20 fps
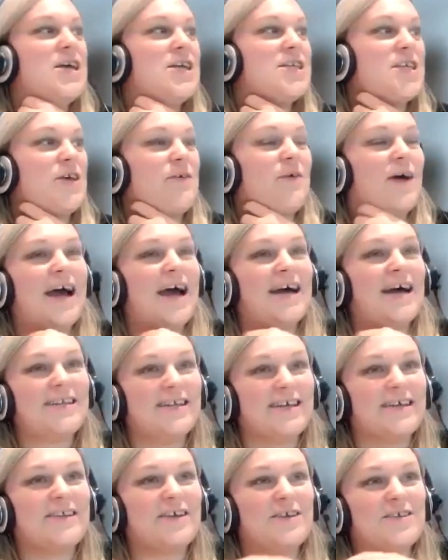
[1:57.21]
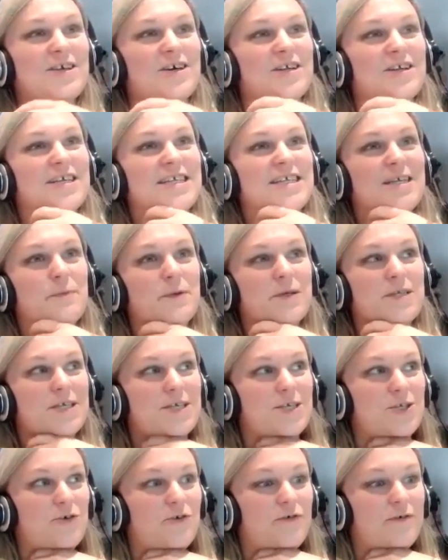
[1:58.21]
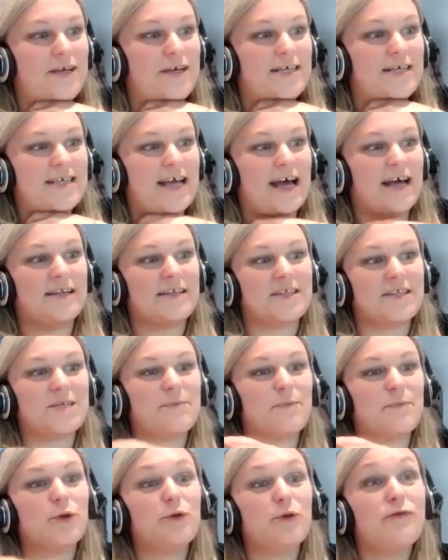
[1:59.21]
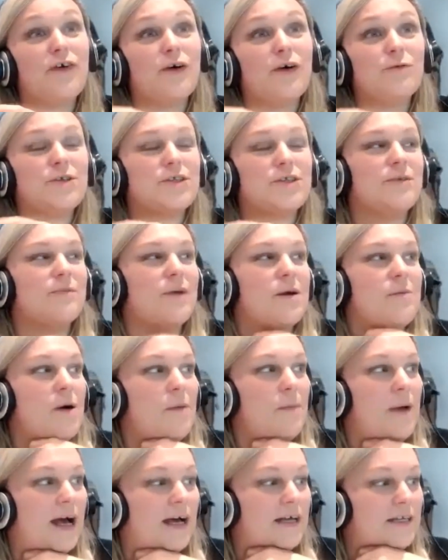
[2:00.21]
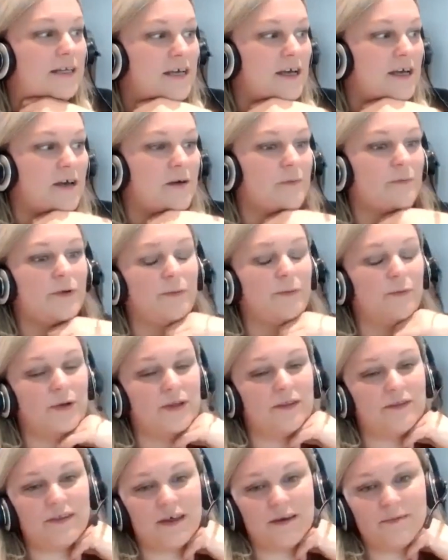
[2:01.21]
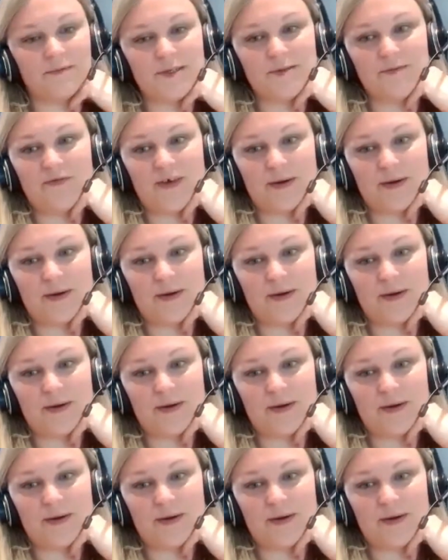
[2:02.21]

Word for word: So I had like those kind of snippets of stories and this blue folder that my mum had um, with with um, some